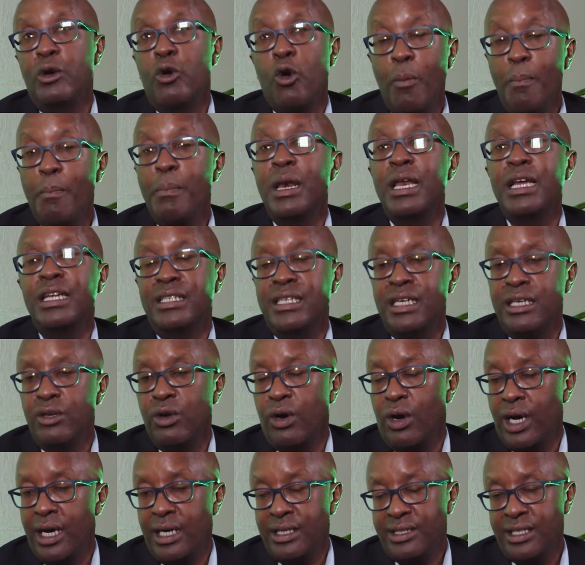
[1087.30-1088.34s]

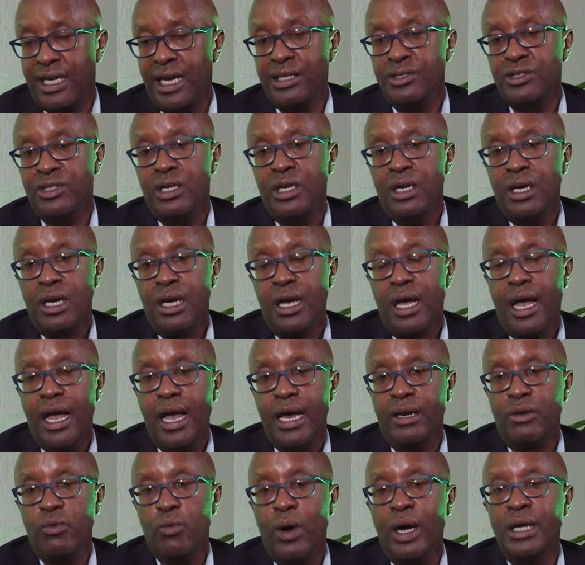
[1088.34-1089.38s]
completed or as such.
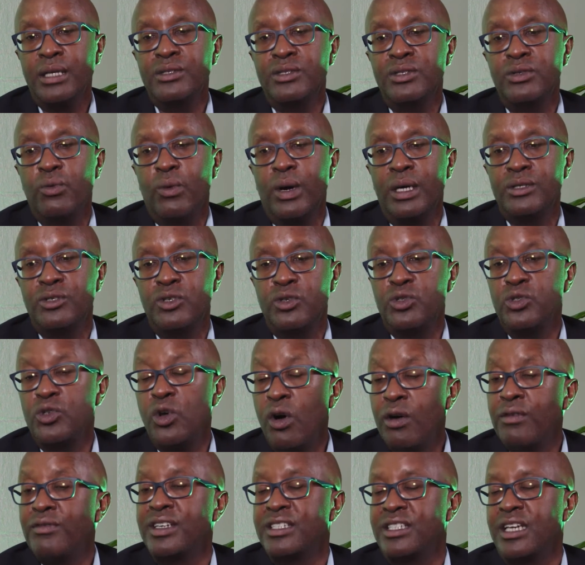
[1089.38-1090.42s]
And once you
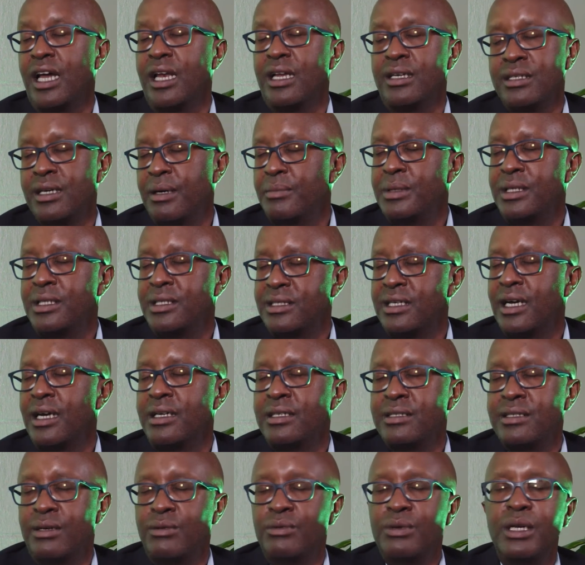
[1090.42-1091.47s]
solve a challenge, I mean,
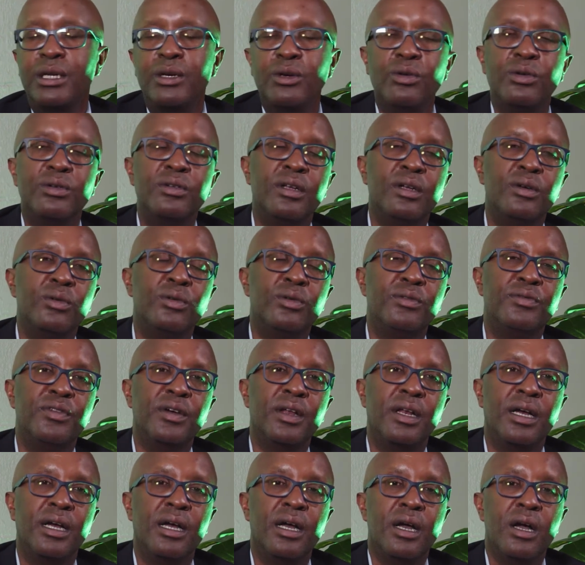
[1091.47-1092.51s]
it's a really good
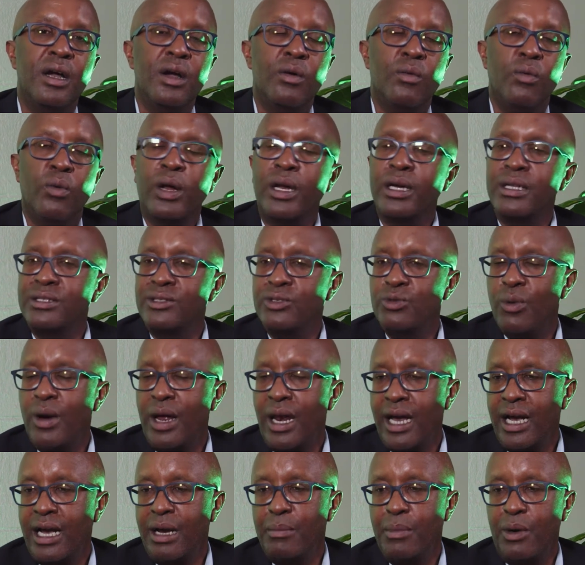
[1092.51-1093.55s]
feeling. What else do
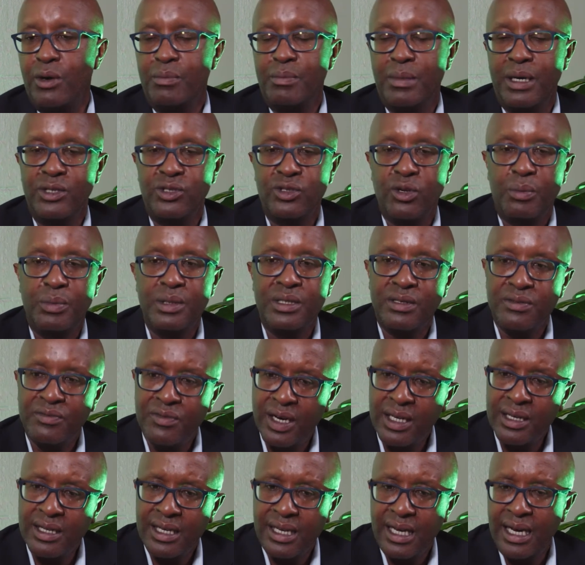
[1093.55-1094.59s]
I like about my job? It's the
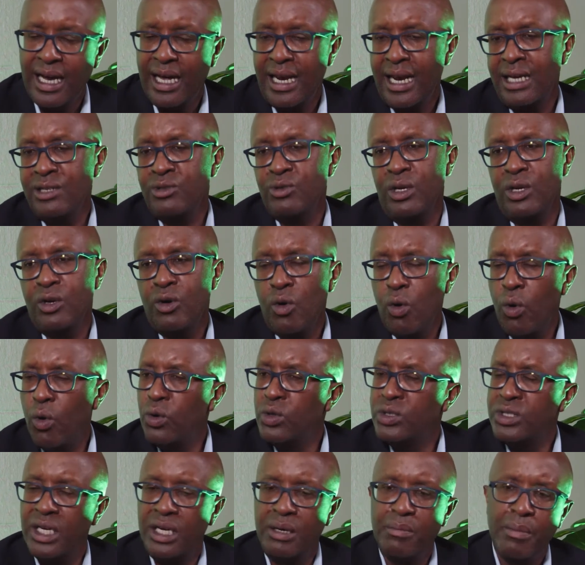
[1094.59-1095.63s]
fact that I can actually
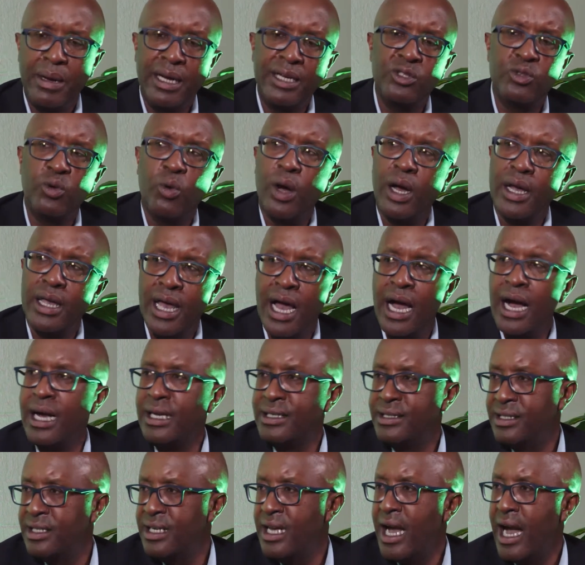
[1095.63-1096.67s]
coach and mentor
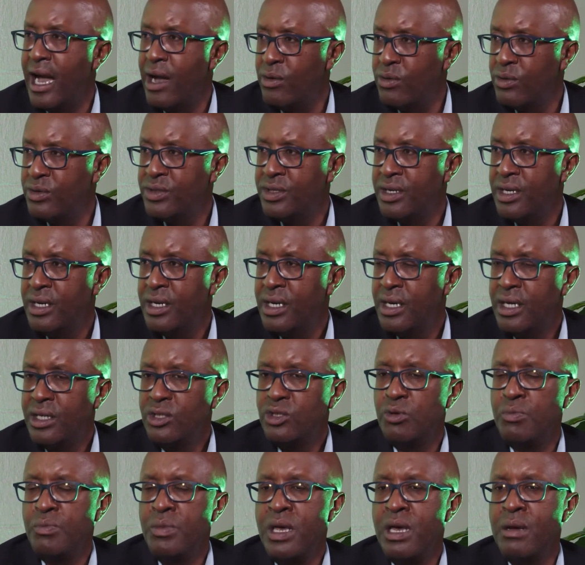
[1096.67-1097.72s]
younger CIOs
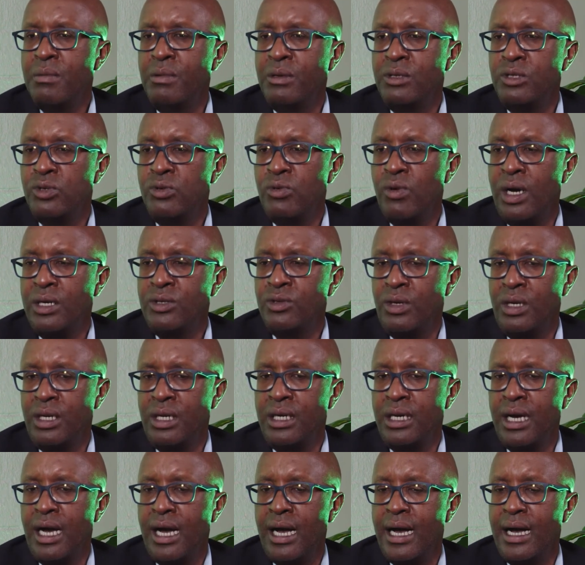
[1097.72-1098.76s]
to be able to
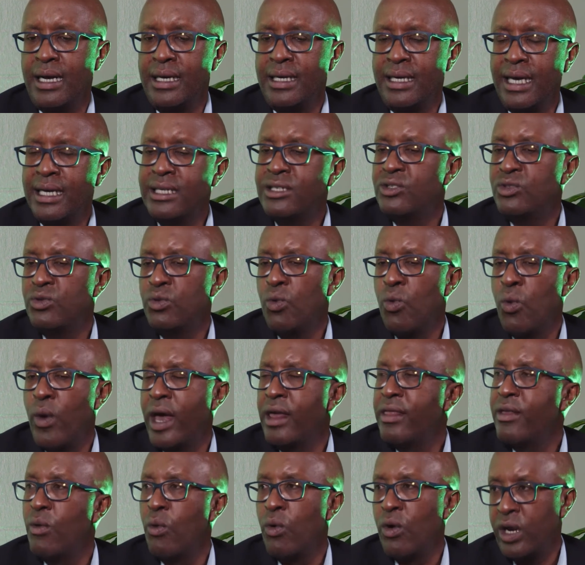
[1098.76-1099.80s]
actually get to
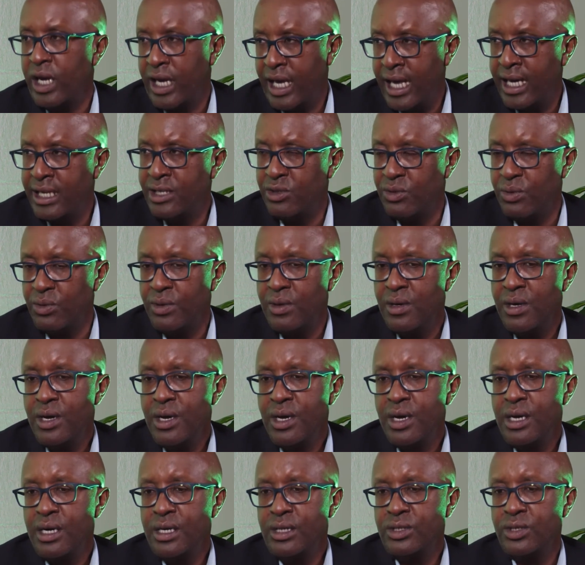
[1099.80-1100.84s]
where they want to get to.
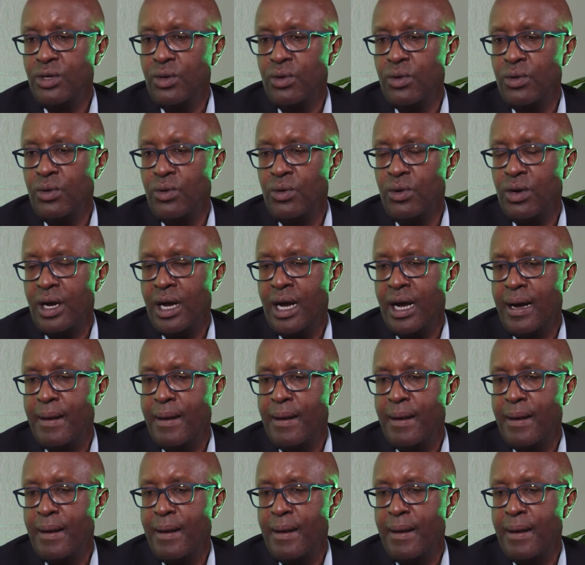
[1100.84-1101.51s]
So.